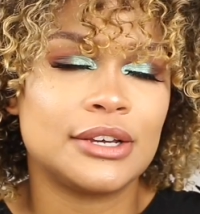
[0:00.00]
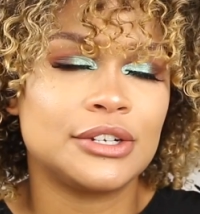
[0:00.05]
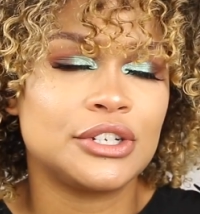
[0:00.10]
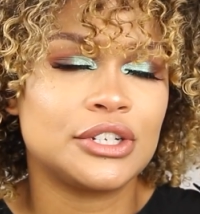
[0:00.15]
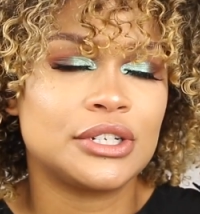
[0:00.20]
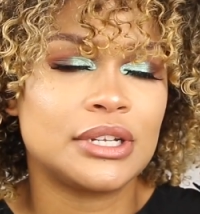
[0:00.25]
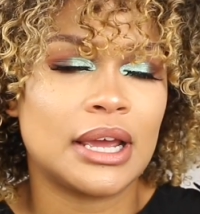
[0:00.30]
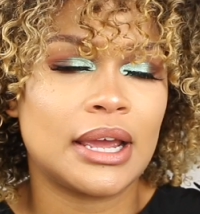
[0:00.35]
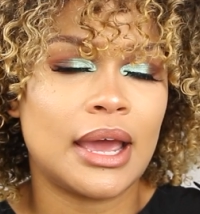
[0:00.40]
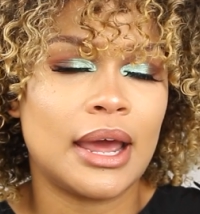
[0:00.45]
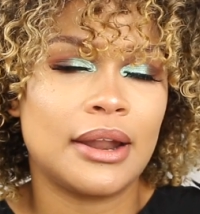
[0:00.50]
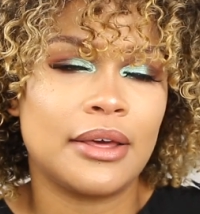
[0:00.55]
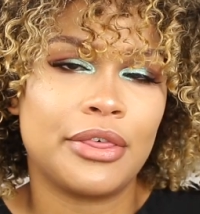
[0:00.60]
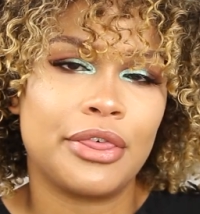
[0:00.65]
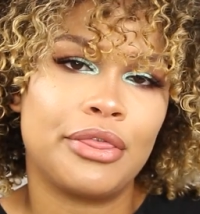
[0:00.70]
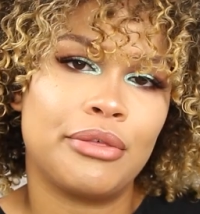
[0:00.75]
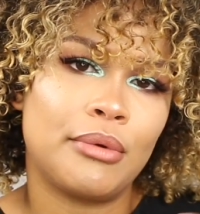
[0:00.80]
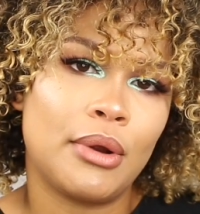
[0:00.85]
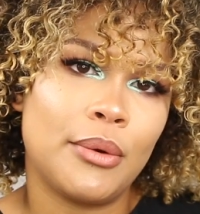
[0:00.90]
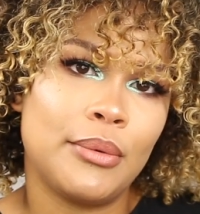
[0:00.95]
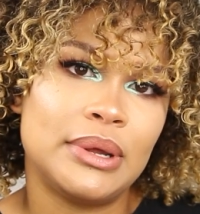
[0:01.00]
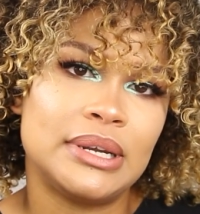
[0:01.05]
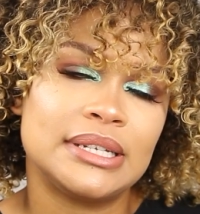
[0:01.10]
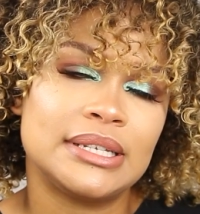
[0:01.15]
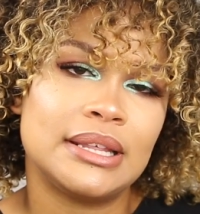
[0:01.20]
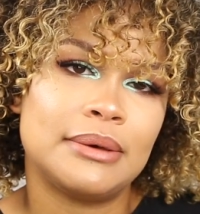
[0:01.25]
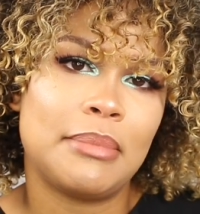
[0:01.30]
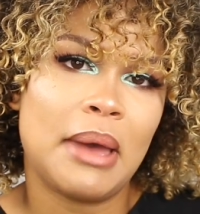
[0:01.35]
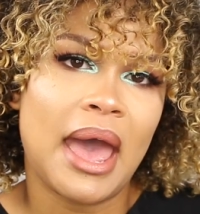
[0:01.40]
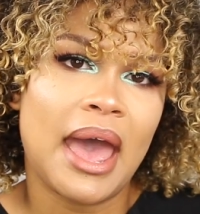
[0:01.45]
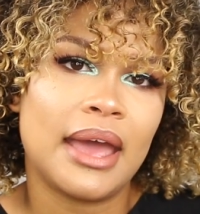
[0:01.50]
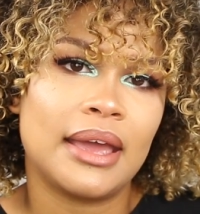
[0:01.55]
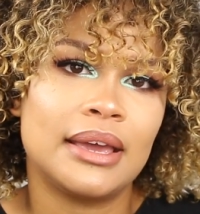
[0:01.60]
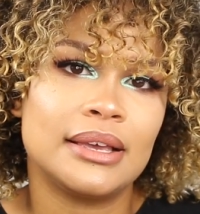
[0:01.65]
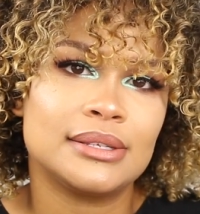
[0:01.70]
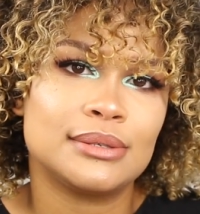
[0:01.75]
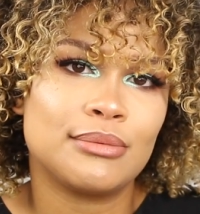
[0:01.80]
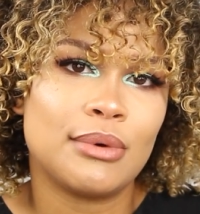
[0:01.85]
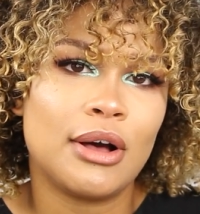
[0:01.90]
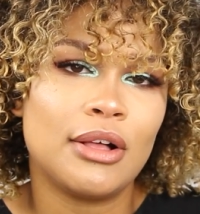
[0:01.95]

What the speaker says: I'll just like kind of throw into the bag as